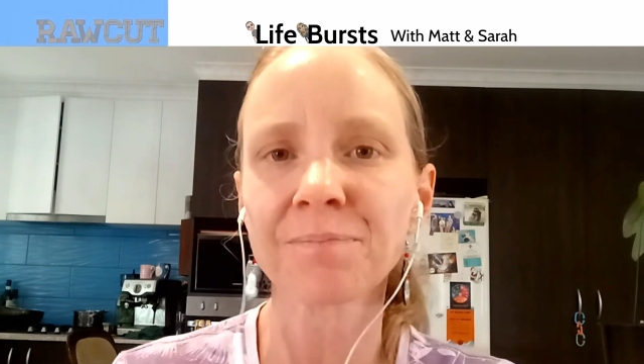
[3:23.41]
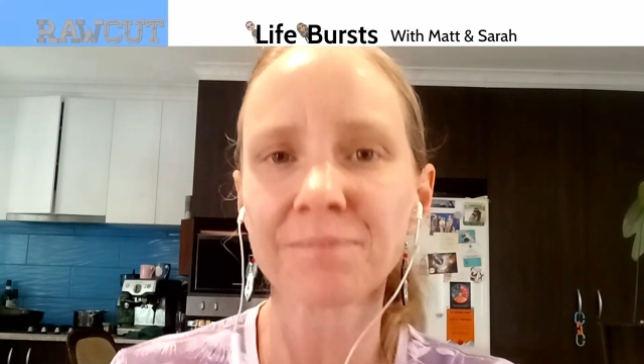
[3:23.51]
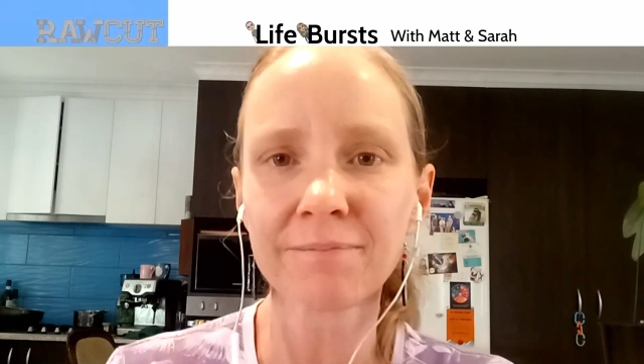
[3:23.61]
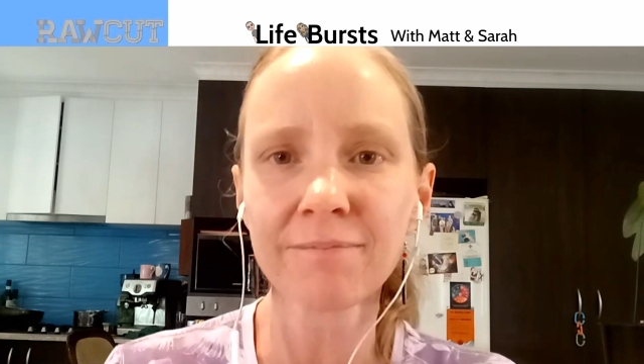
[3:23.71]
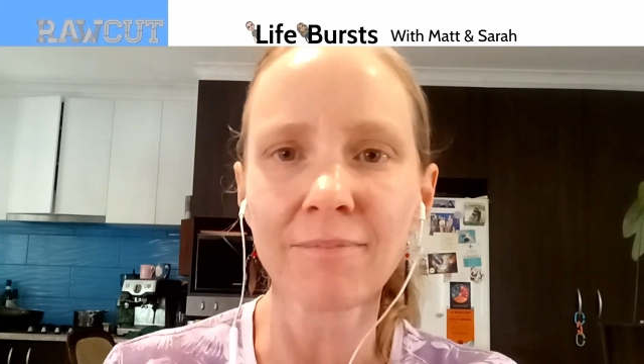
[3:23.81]

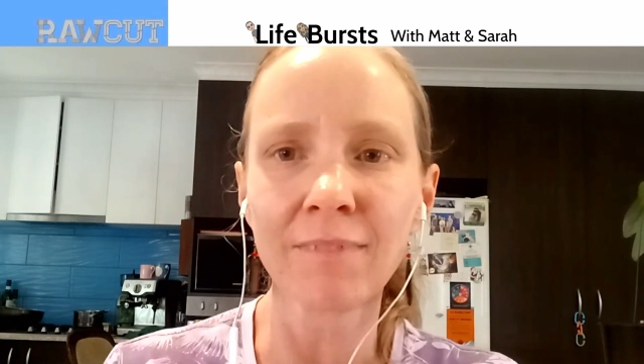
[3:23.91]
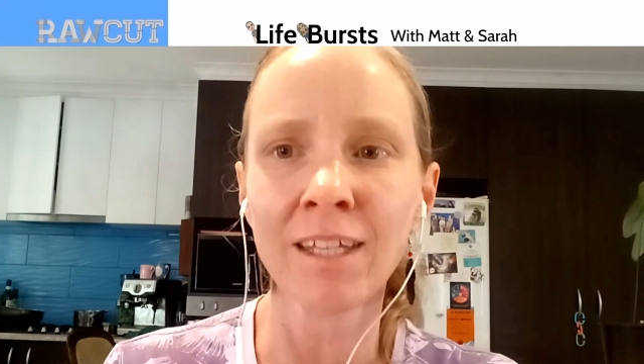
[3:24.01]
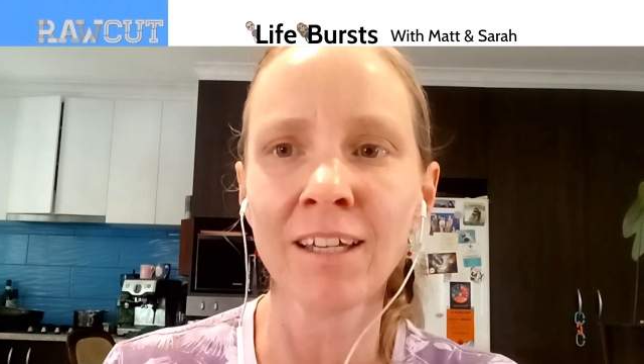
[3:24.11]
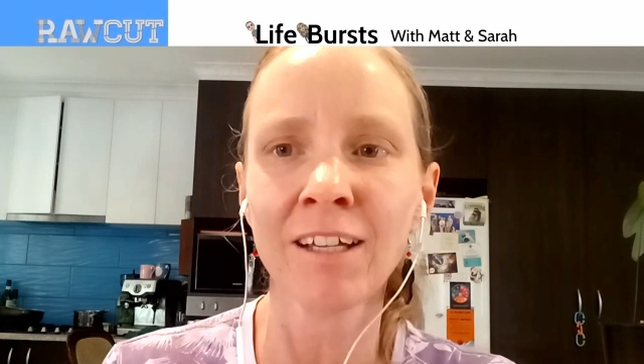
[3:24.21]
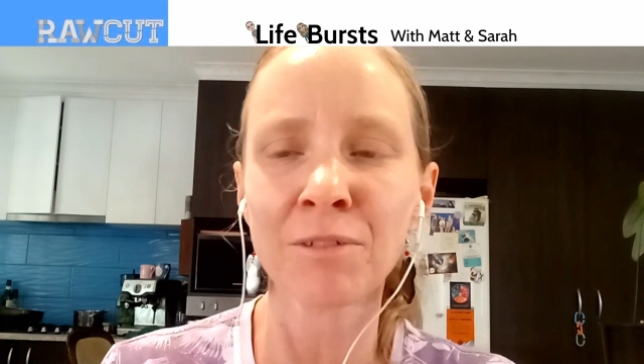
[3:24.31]
And
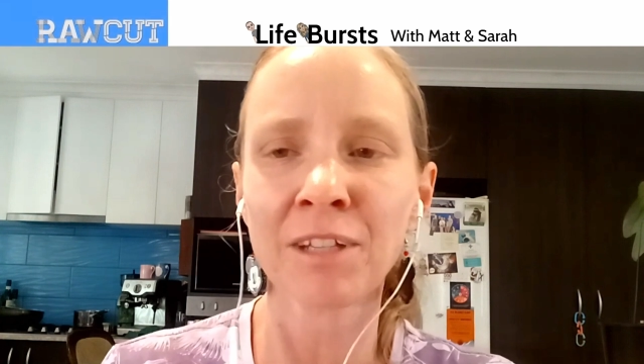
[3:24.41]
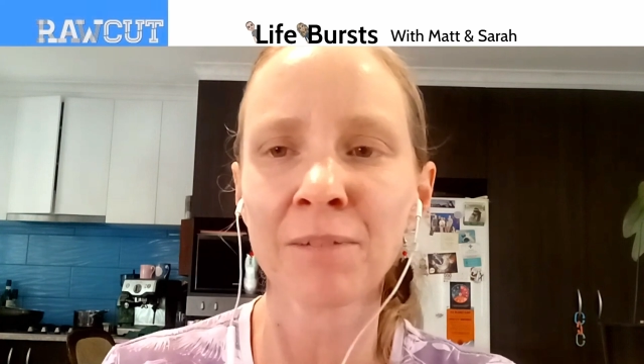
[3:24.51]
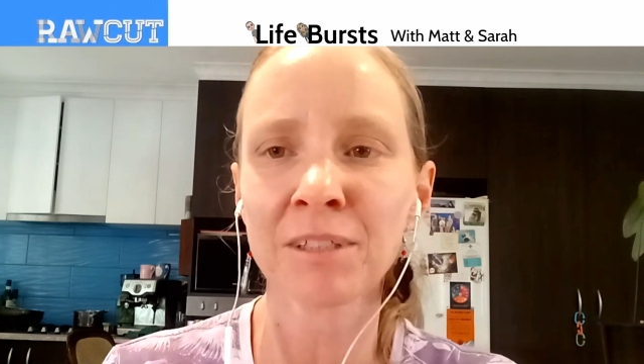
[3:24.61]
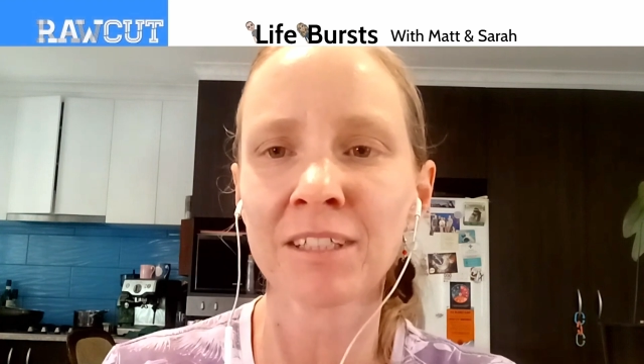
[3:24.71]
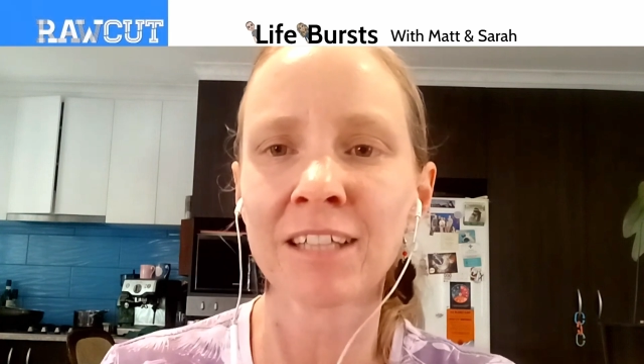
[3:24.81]
I was
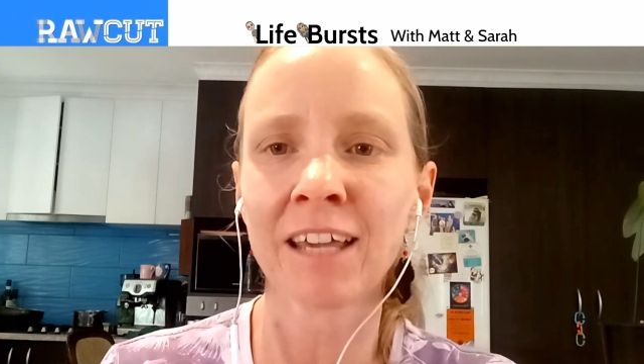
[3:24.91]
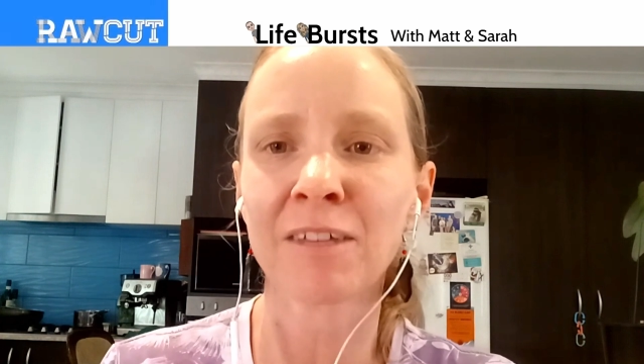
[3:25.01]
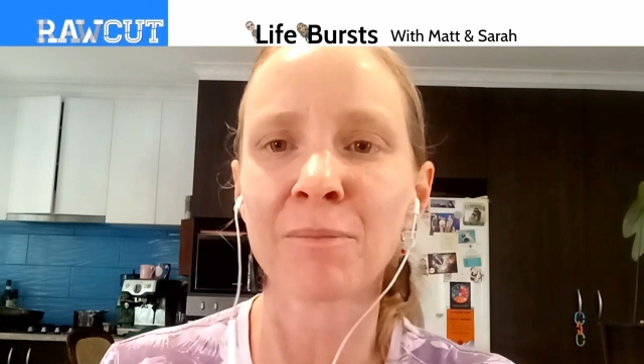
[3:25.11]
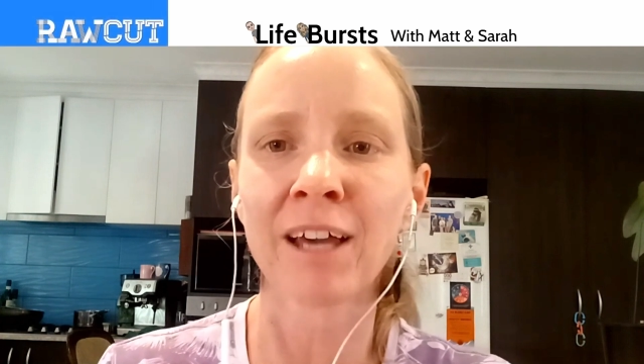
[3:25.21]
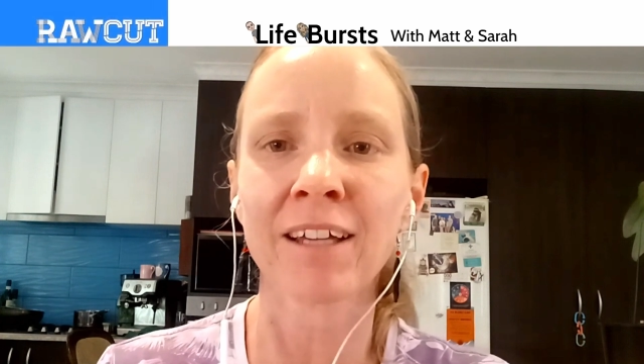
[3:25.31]
able to take
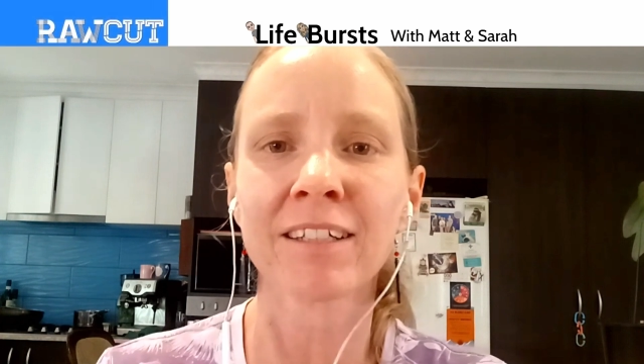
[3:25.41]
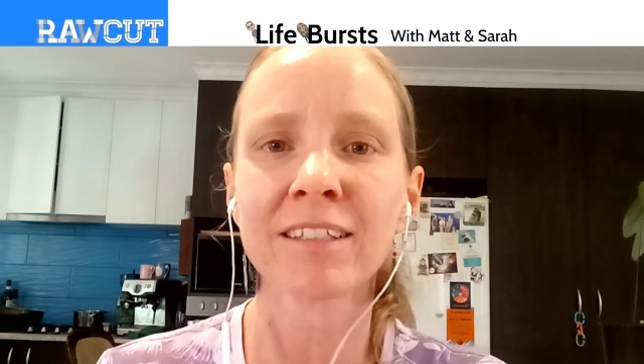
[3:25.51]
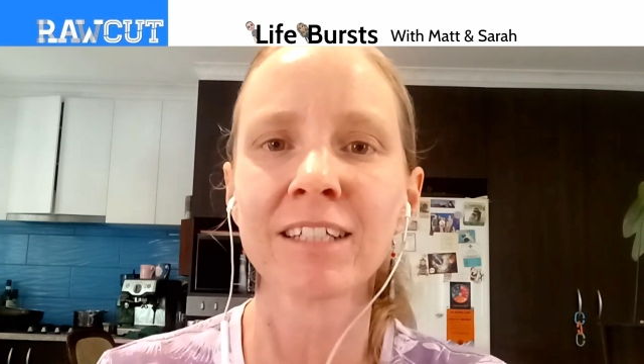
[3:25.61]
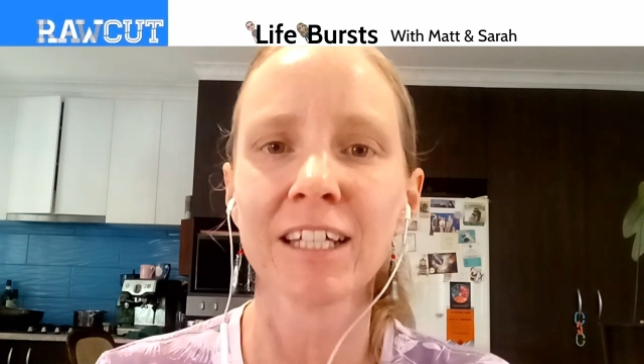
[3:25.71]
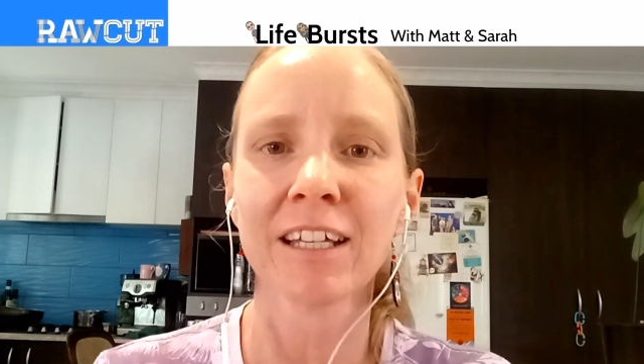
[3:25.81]
them back and